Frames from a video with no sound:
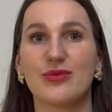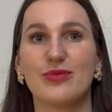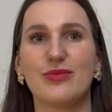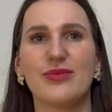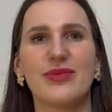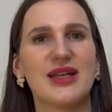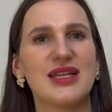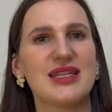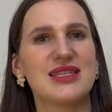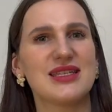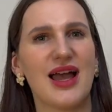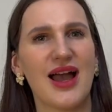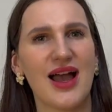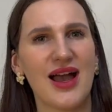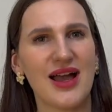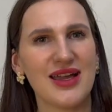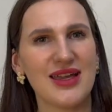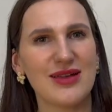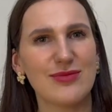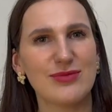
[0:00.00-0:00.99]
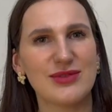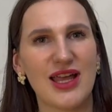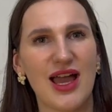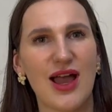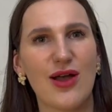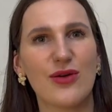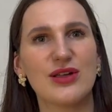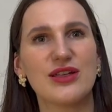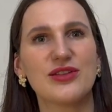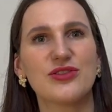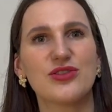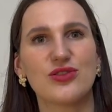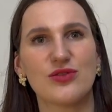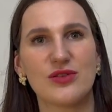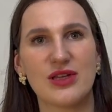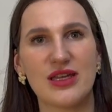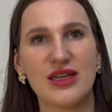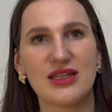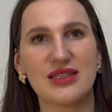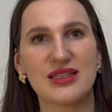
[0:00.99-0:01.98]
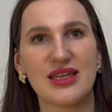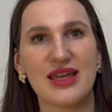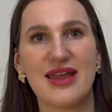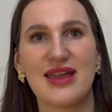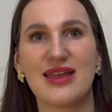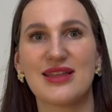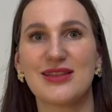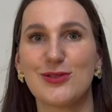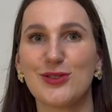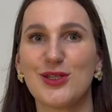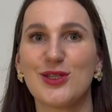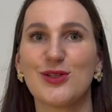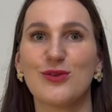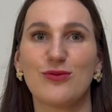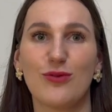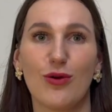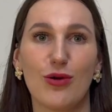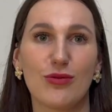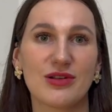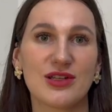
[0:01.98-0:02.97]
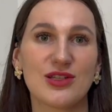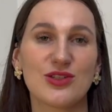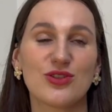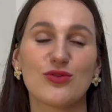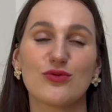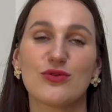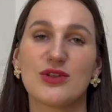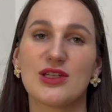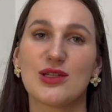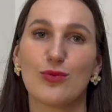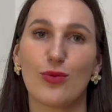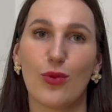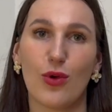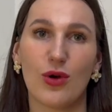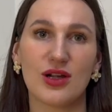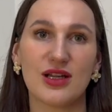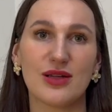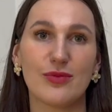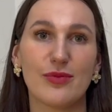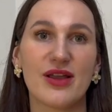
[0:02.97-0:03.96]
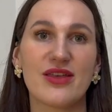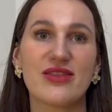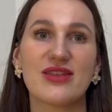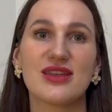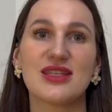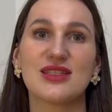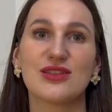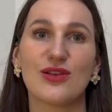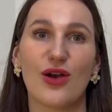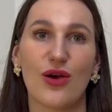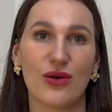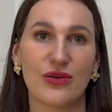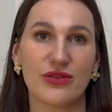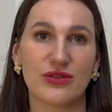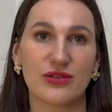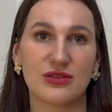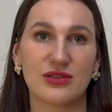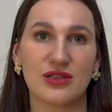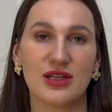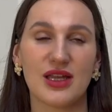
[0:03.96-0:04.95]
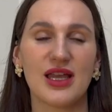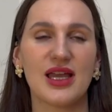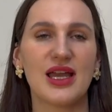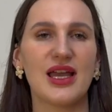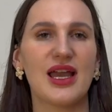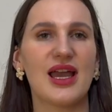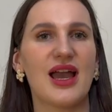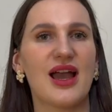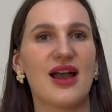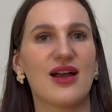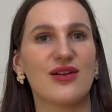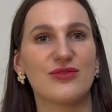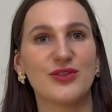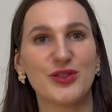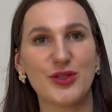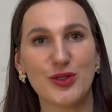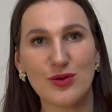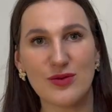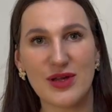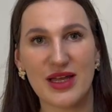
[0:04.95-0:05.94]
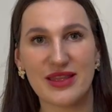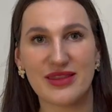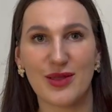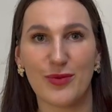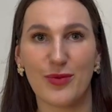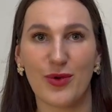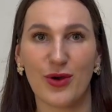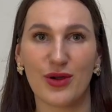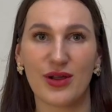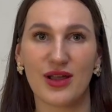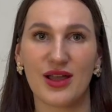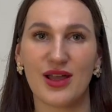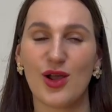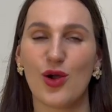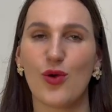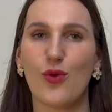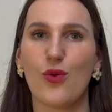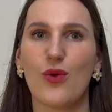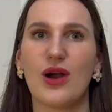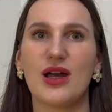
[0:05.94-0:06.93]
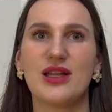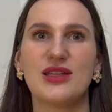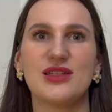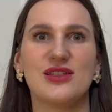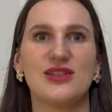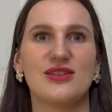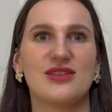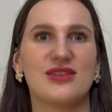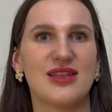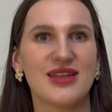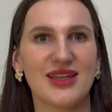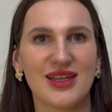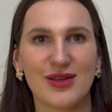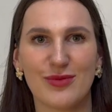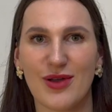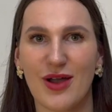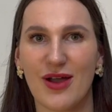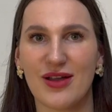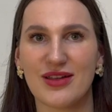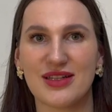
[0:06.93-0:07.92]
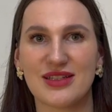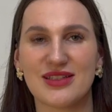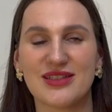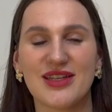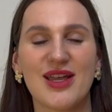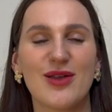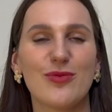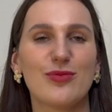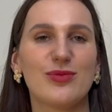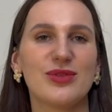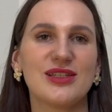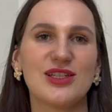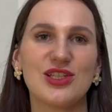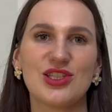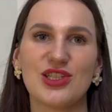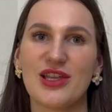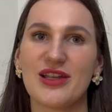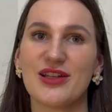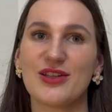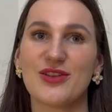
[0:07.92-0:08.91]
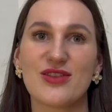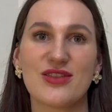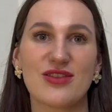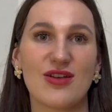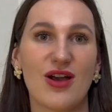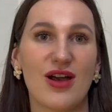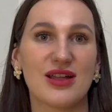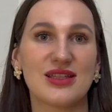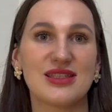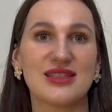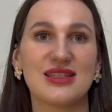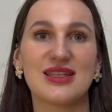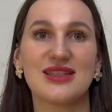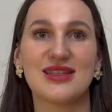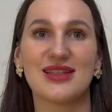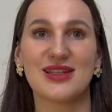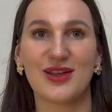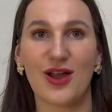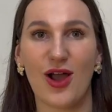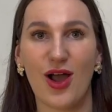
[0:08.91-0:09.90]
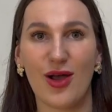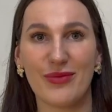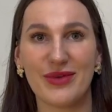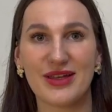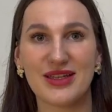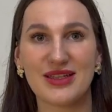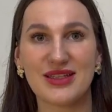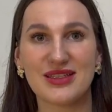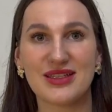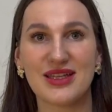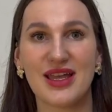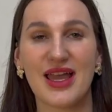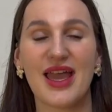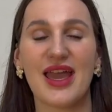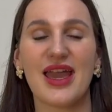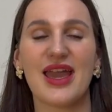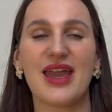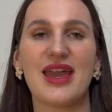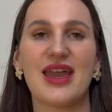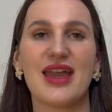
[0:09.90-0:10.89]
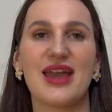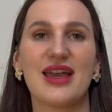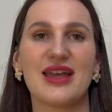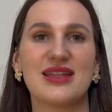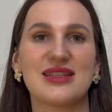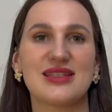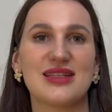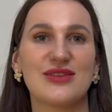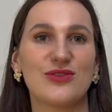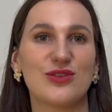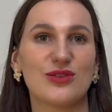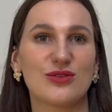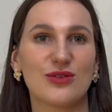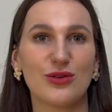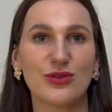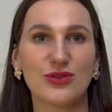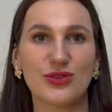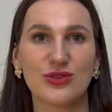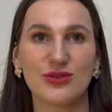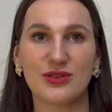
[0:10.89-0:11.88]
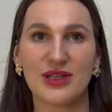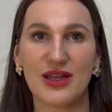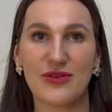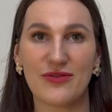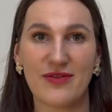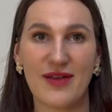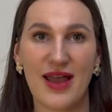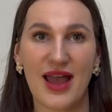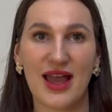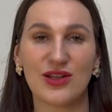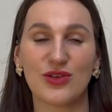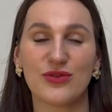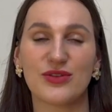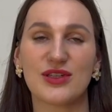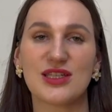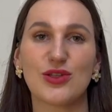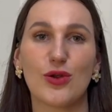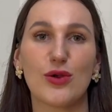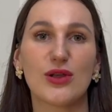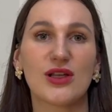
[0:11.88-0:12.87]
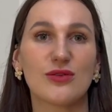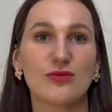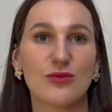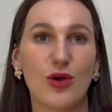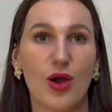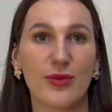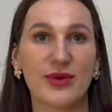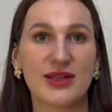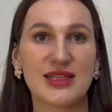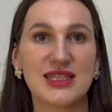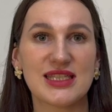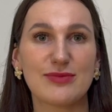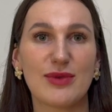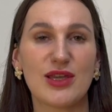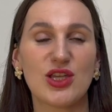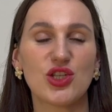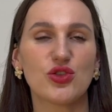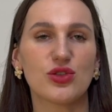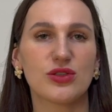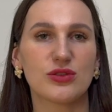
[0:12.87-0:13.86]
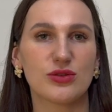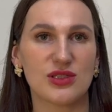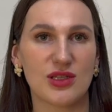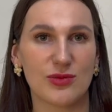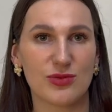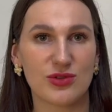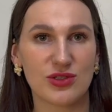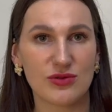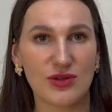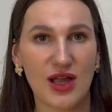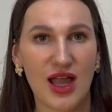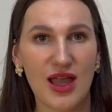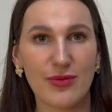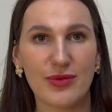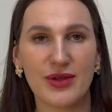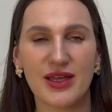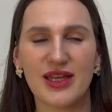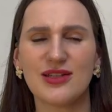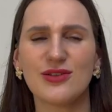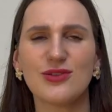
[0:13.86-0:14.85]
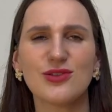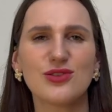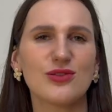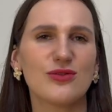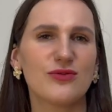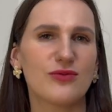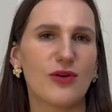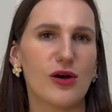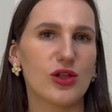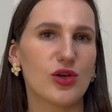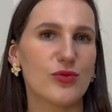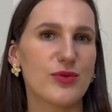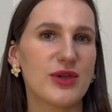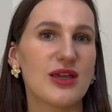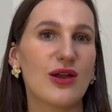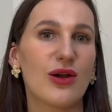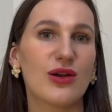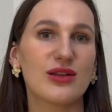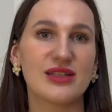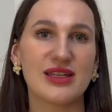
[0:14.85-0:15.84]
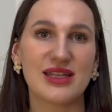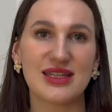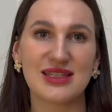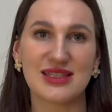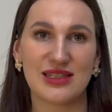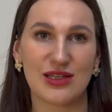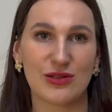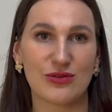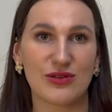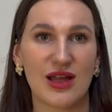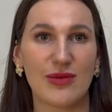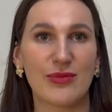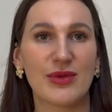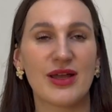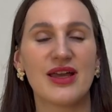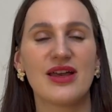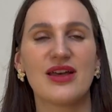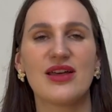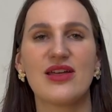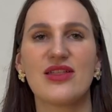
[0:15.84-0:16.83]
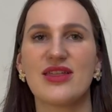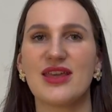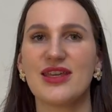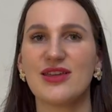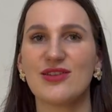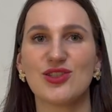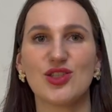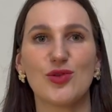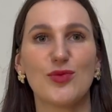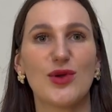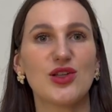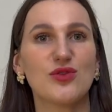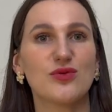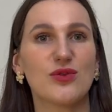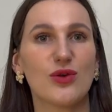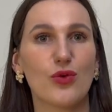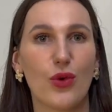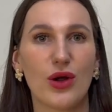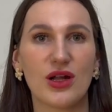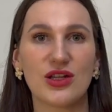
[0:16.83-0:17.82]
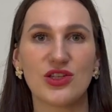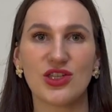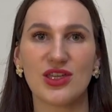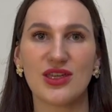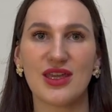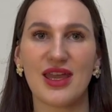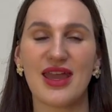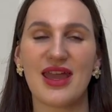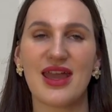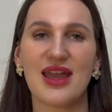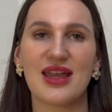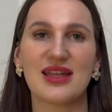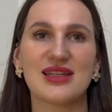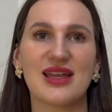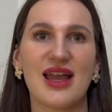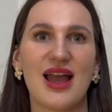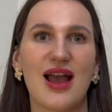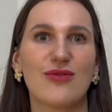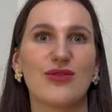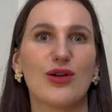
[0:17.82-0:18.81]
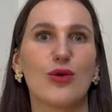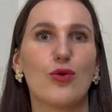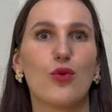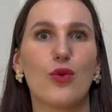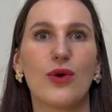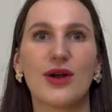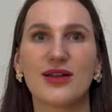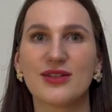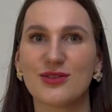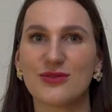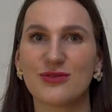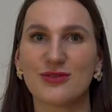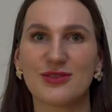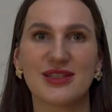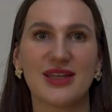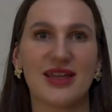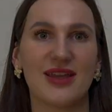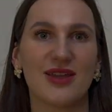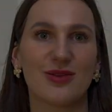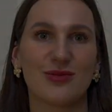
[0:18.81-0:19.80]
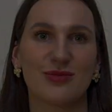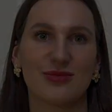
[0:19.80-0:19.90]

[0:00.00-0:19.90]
But I am now intrigued and looking forward to read more by this author. Have you read the book? What did you think about it? Please share your thoughts in the comments. And if you're also a fan of historical romance, make sure to subscribe and also follow me on Instagram. Thank you so much for watching and have a wonderful day.